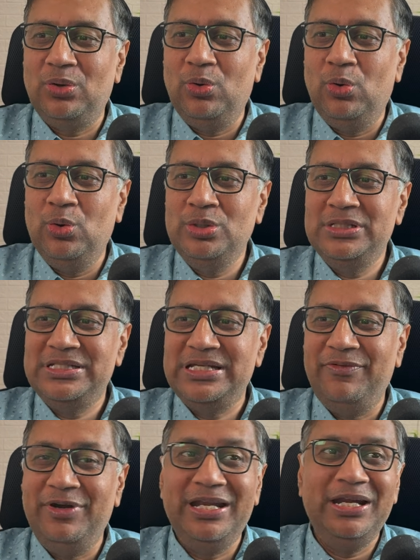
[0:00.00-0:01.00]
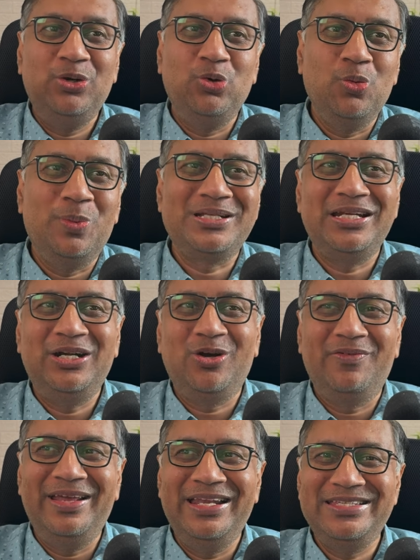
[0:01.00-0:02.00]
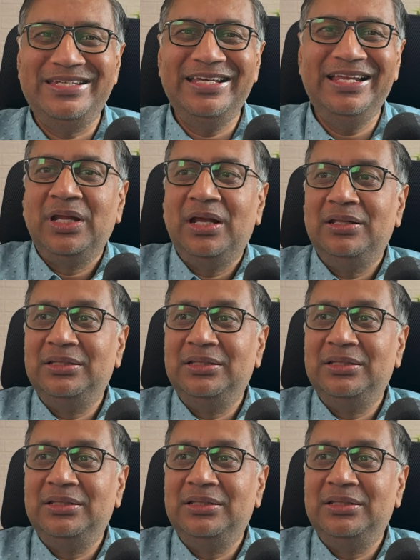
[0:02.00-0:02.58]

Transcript: own 72% of NSDL.